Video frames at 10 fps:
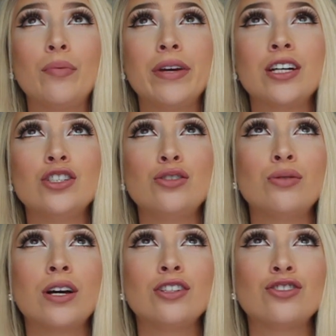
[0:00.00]
because you
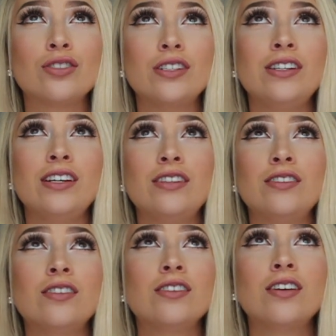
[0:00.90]
guys just need
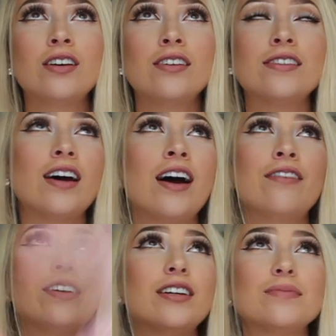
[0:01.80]
to
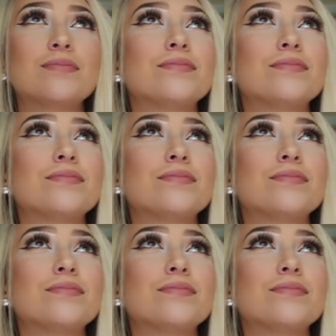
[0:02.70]
have it.